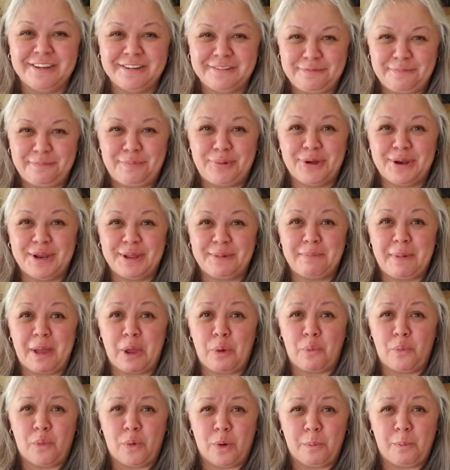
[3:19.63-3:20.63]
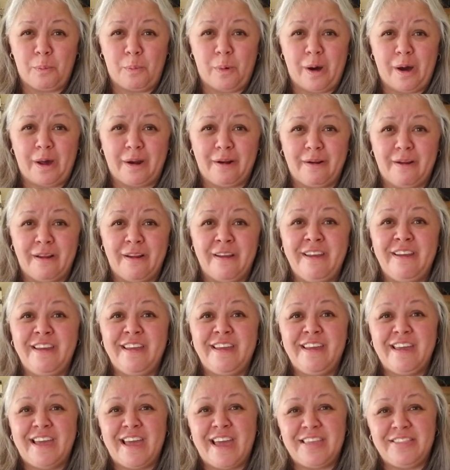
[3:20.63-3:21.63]
of putting my warm water
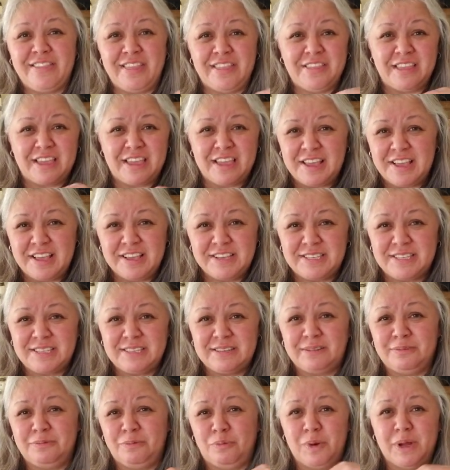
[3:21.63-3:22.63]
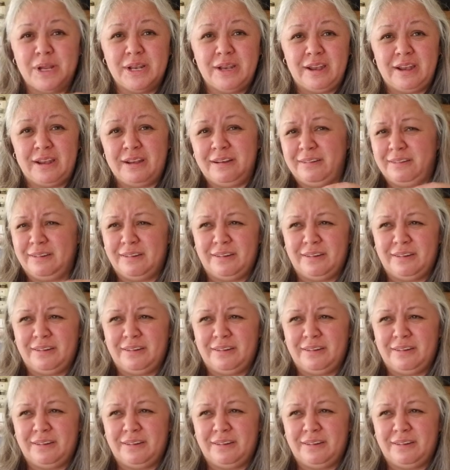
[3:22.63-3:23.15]
and then the yeast and one,